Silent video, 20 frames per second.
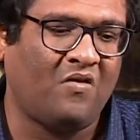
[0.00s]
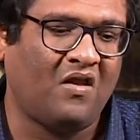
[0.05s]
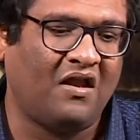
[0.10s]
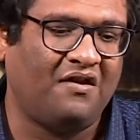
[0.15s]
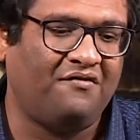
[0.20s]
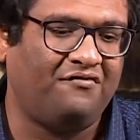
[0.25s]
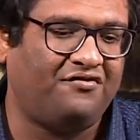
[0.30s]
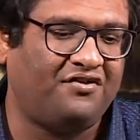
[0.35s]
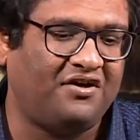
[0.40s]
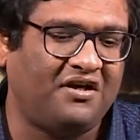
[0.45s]

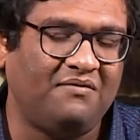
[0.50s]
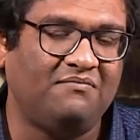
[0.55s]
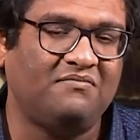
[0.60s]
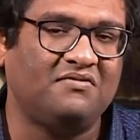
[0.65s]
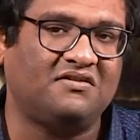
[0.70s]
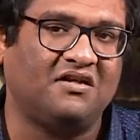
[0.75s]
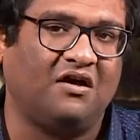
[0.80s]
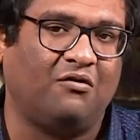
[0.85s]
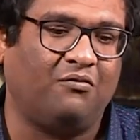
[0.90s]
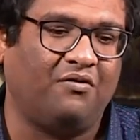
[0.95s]
Dreams,
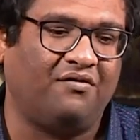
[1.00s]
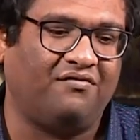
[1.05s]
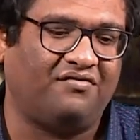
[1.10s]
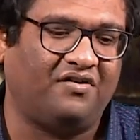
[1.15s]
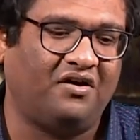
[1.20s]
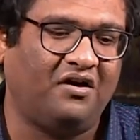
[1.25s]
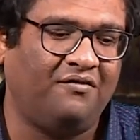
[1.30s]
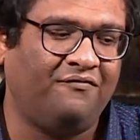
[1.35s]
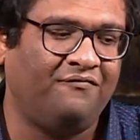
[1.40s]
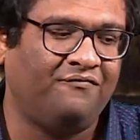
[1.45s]
however,
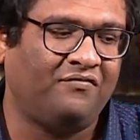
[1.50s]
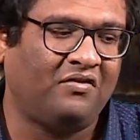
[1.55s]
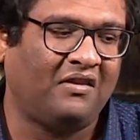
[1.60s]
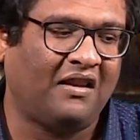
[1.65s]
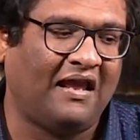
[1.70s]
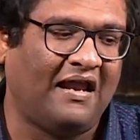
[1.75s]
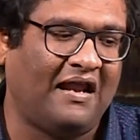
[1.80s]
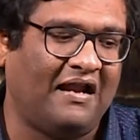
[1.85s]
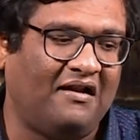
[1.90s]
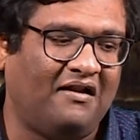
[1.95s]

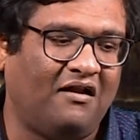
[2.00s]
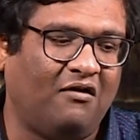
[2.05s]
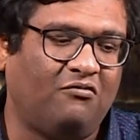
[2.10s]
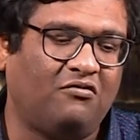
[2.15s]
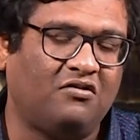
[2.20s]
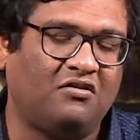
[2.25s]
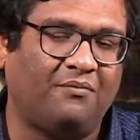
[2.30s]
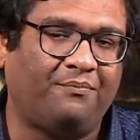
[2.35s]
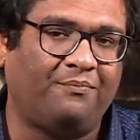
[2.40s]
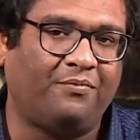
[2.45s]
held out
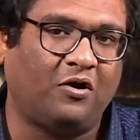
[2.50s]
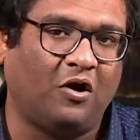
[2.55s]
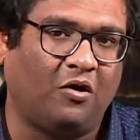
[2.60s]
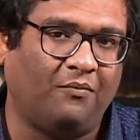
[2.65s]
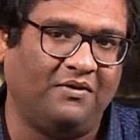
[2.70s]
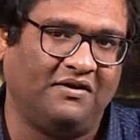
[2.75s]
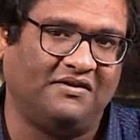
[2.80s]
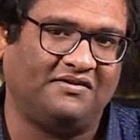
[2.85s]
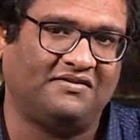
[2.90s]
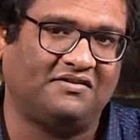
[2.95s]
the
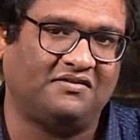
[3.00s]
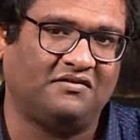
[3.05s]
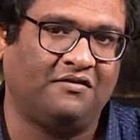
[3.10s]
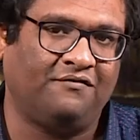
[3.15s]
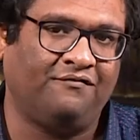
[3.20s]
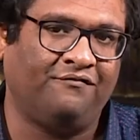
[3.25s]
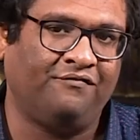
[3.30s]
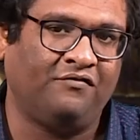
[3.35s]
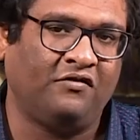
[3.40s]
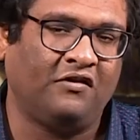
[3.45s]
promise
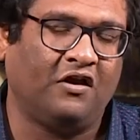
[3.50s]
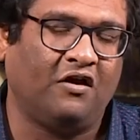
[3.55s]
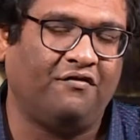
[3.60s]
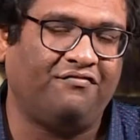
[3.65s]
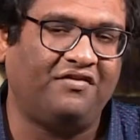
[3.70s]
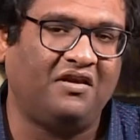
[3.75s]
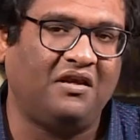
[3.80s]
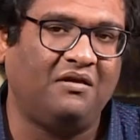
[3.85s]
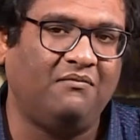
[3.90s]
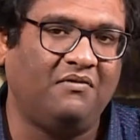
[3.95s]
of
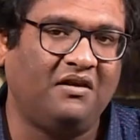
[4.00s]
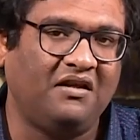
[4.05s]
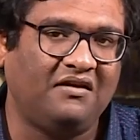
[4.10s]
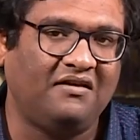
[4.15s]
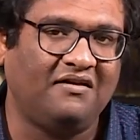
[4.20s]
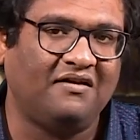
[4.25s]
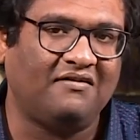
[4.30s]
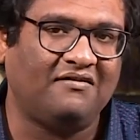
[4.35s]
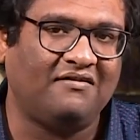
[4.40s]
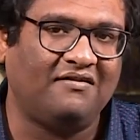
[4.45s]

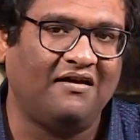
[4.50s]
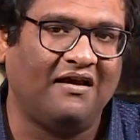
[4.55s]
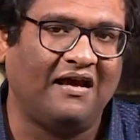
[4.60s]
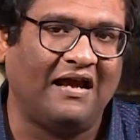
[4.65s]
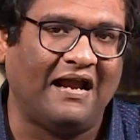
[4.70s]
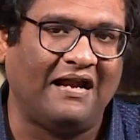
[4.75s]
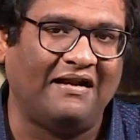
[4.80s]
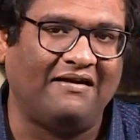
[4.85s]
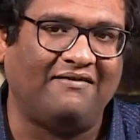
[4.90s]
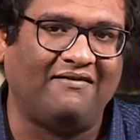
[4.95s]
immediate
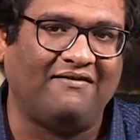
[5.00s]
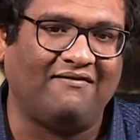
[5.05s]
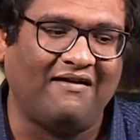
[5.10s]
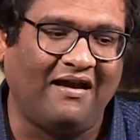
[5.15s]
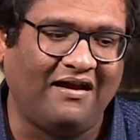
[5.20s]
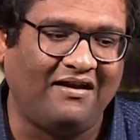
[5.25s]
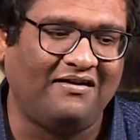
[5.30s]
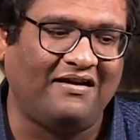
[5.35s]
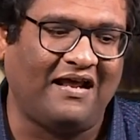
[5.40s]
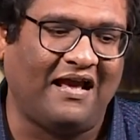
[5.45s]
and
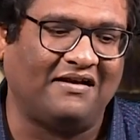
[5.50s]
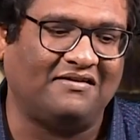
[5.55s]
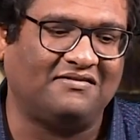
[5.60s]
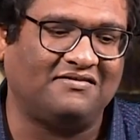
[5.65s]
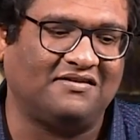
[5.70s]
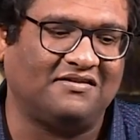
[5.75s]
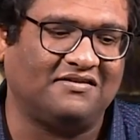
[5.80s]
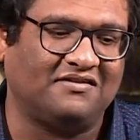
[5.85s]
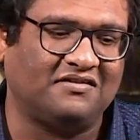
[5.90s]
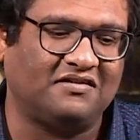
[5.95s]
direct
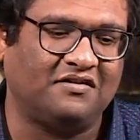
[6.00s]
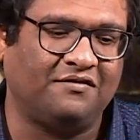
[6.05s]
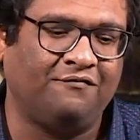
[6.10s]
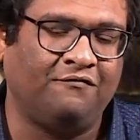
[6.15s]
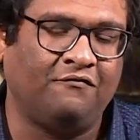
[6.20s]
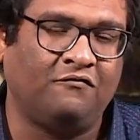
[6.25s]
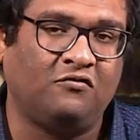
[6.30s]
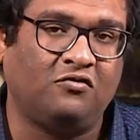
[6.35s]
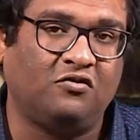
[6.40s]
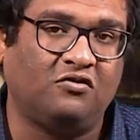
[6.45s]
access
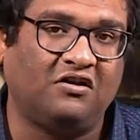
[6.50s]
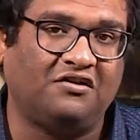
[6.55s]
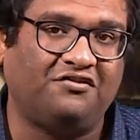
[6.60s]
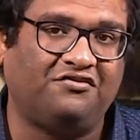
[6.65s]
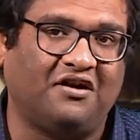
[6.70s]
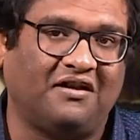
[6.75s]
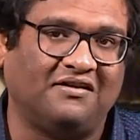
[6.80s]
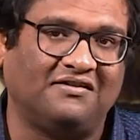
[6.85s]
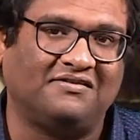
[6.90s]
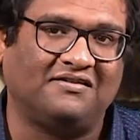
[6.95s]
to the
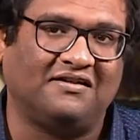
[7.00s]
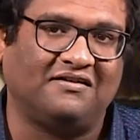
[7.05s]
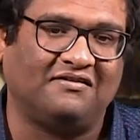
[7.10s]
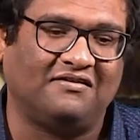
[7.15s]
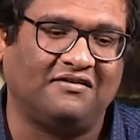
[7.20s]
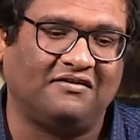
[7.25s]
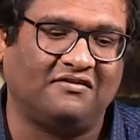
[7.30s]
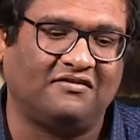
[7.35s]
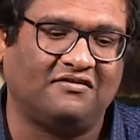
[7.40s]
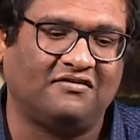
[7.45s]

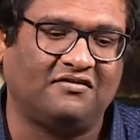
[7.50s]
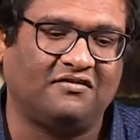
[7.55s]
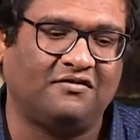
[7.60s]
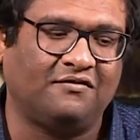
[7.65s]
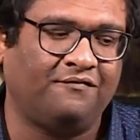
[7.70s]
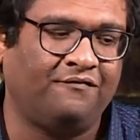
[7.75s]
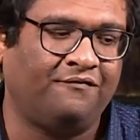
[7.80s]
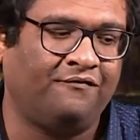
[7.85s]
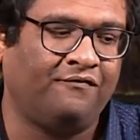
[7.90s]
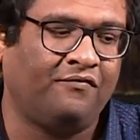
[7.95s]
transcendent,
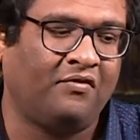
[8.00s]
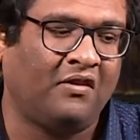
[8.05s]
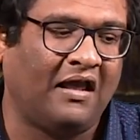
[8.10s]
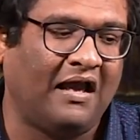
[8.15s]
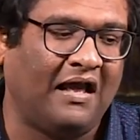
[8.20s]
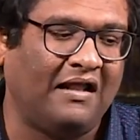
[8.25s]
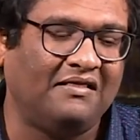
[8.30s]
and